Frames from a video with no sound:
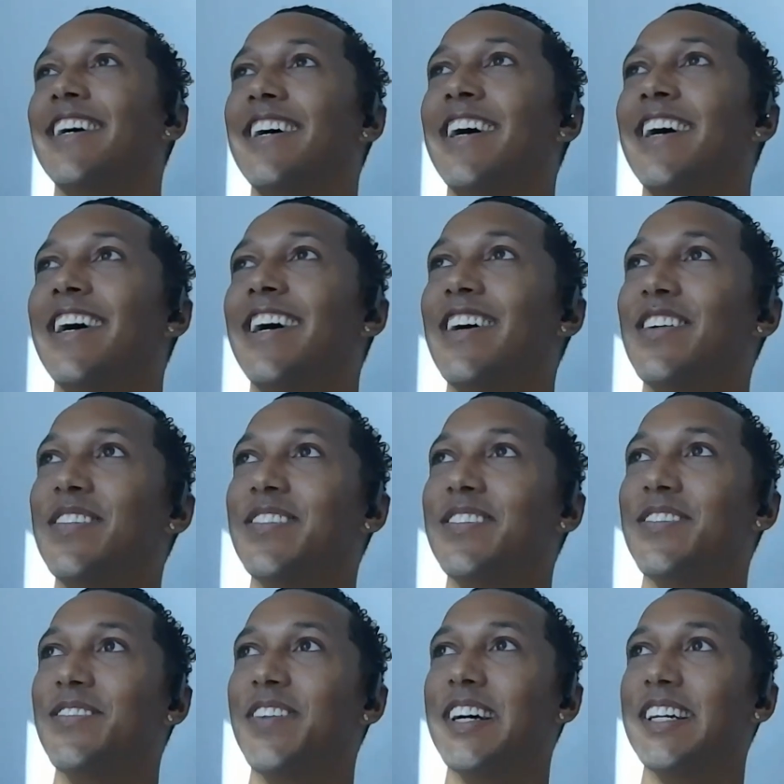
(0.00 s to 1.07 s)

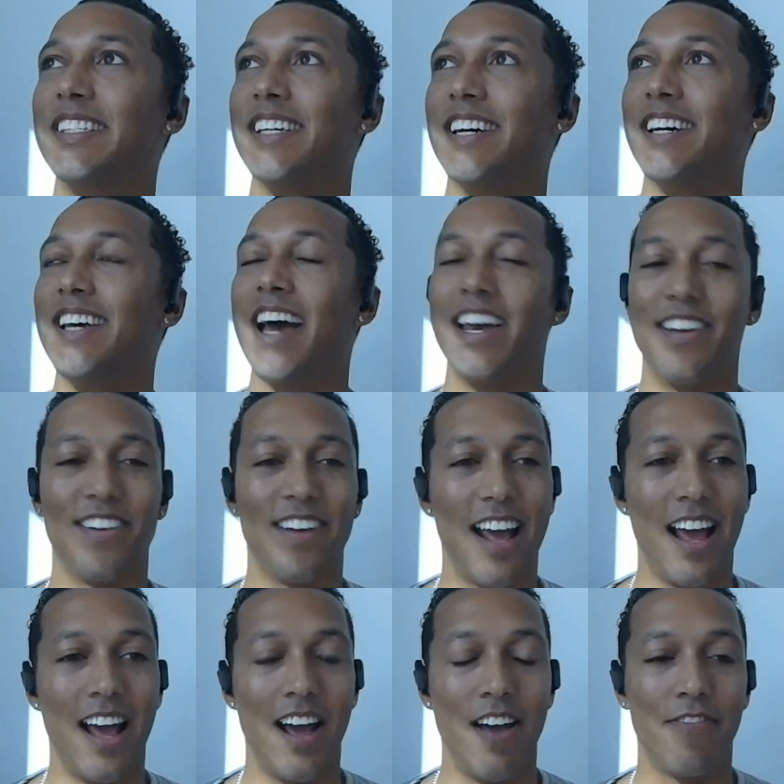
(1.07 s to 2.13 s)
But yeah, a year and
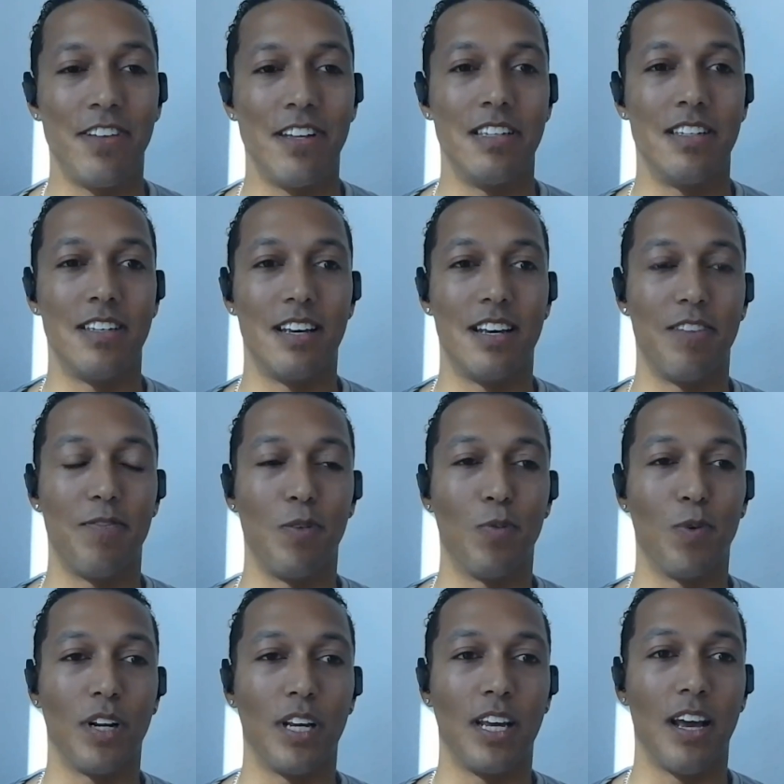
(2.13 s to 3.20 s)
a half, and I've been
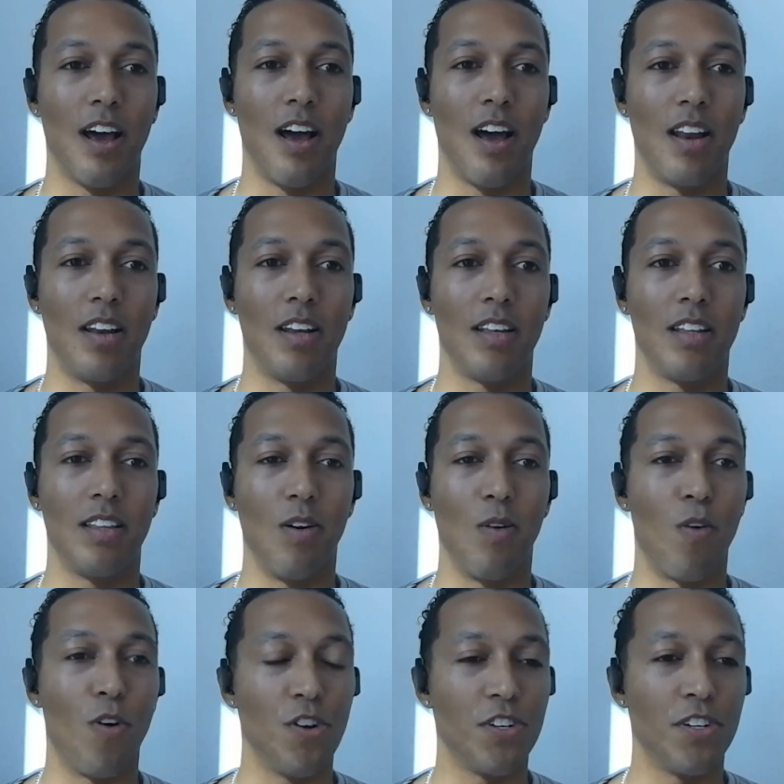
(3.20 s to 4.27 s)
working on the
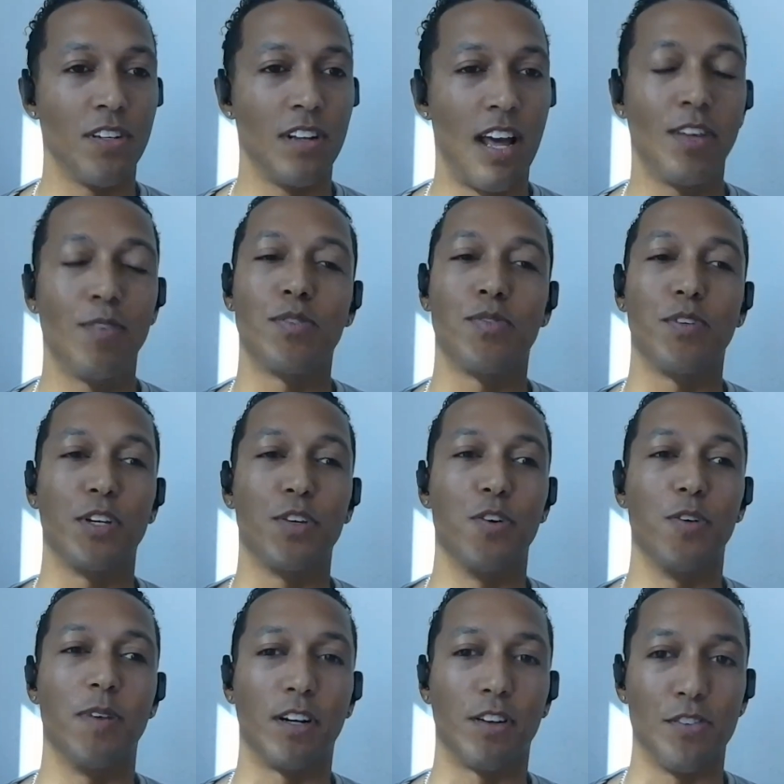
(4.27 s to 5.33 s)
origin. I think what's really
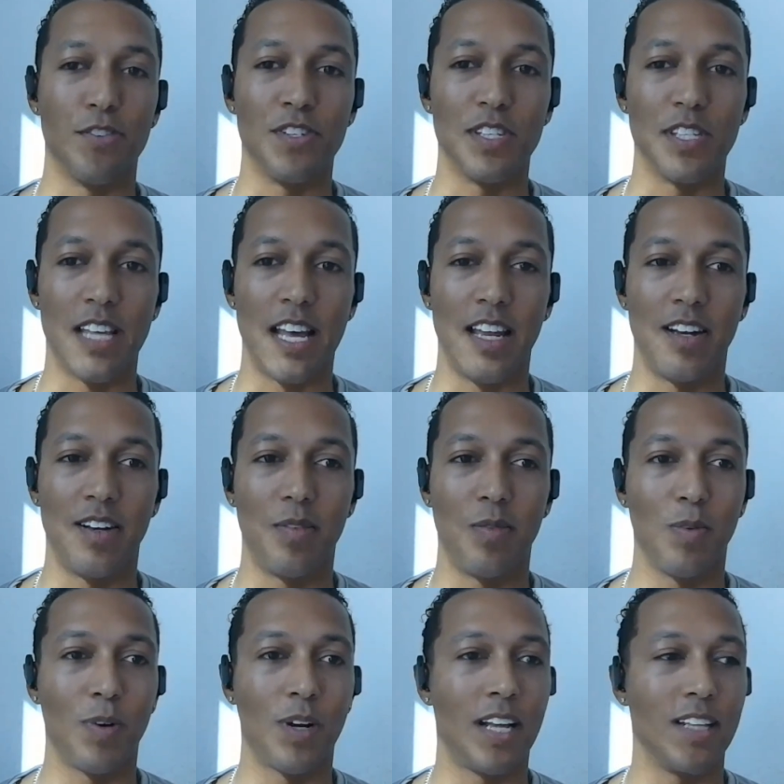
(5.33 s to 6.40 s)
cool about Cruise is that
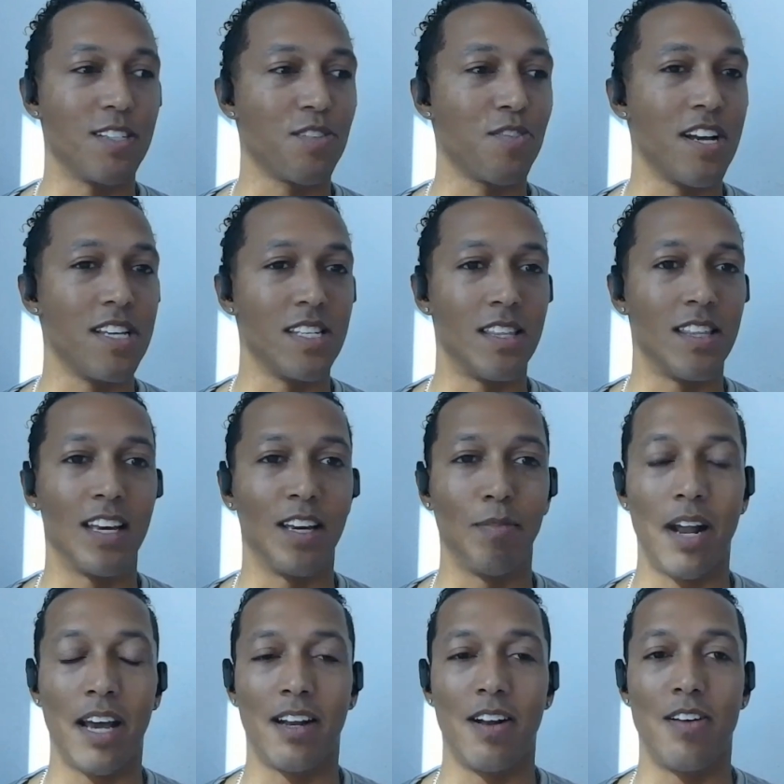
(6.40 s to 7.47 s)
we're working on this crazy thing,
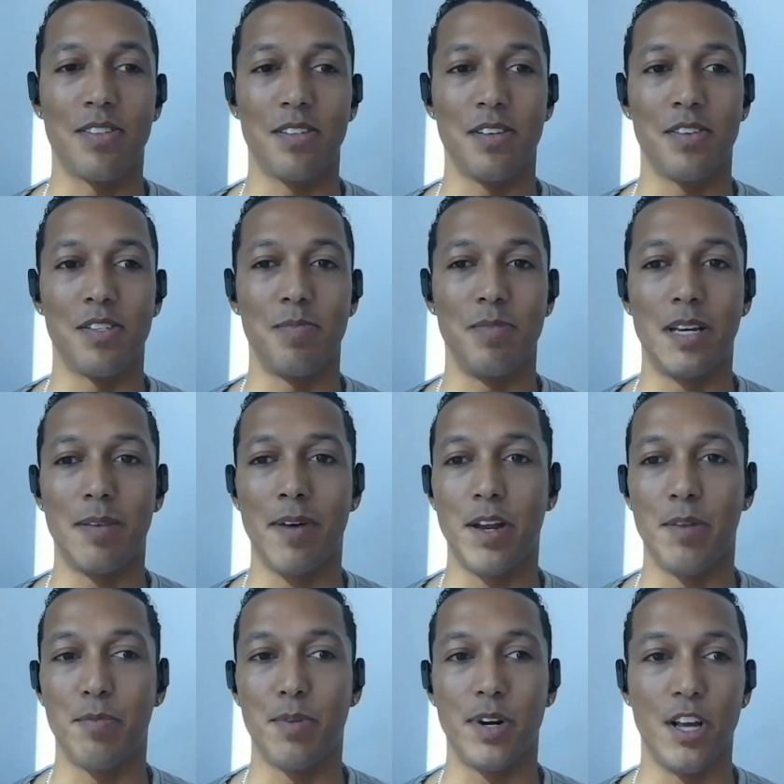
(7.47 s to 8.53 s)
but I can also speak about
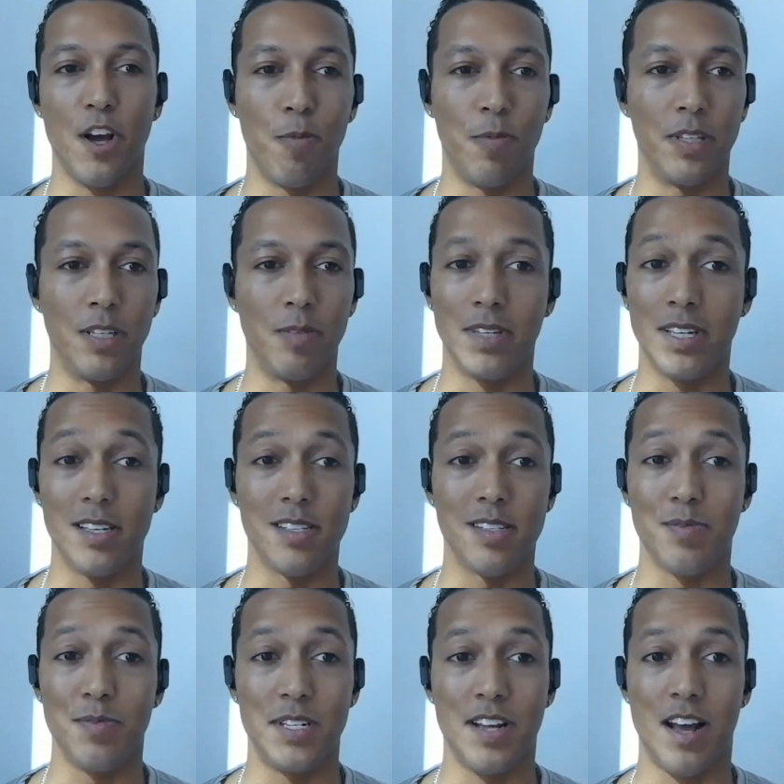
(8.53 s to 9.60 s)
it pretty openly
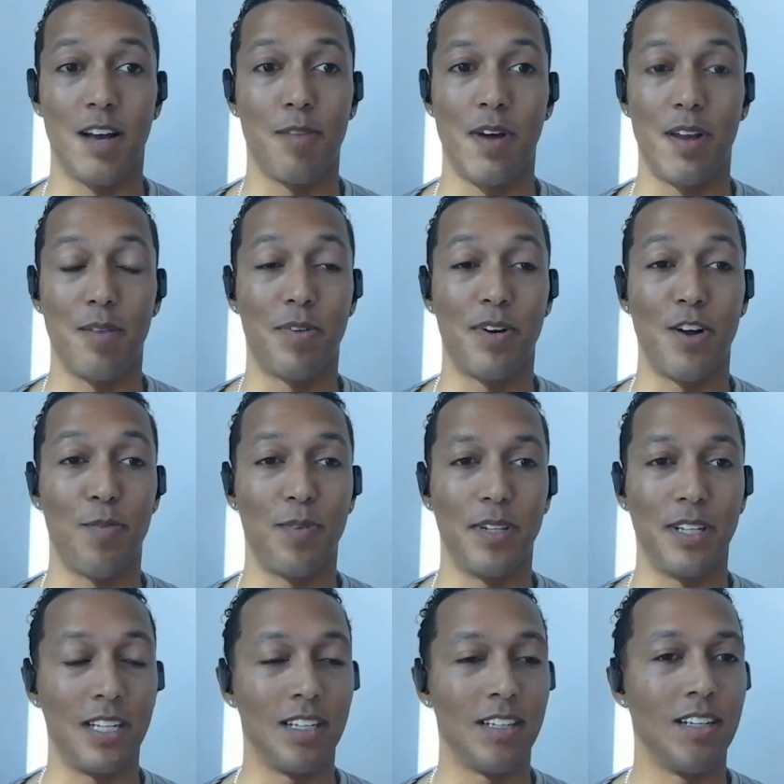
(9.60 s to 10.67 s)
because we talk about it pretty
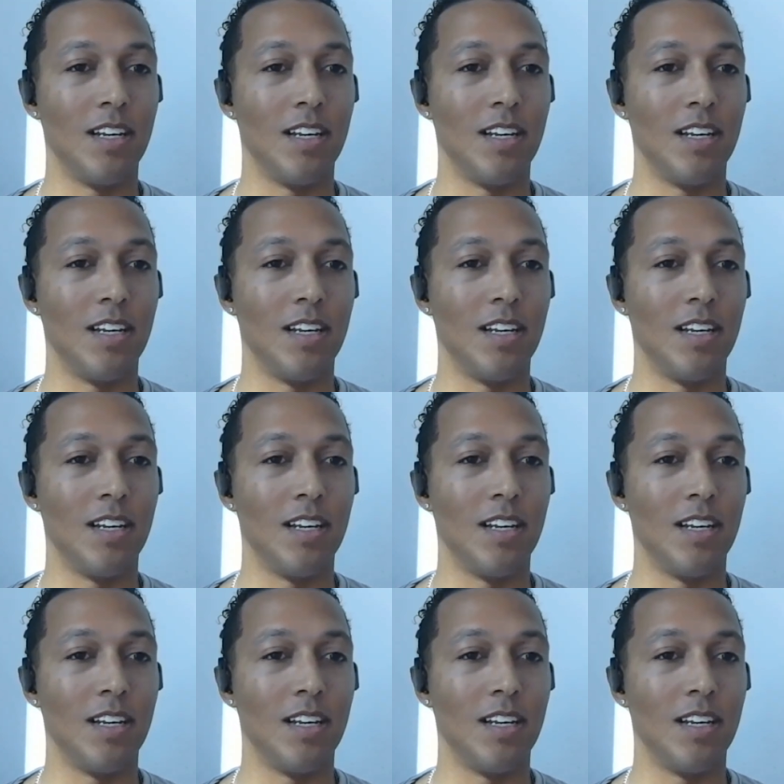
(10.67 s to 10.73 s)
openly.